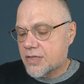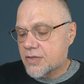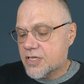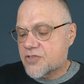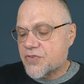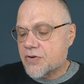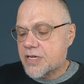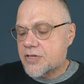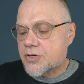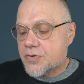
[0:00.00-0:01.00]
This fear
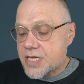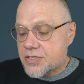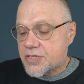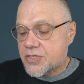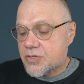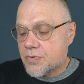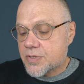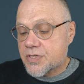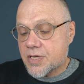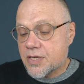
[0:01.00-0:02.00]
increases
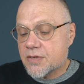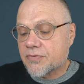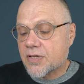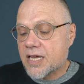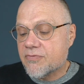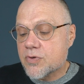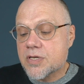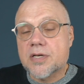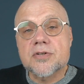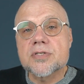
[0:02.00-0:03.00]
towards the end of life when
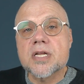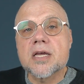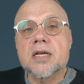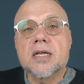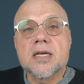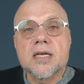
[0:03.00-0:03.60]
you understand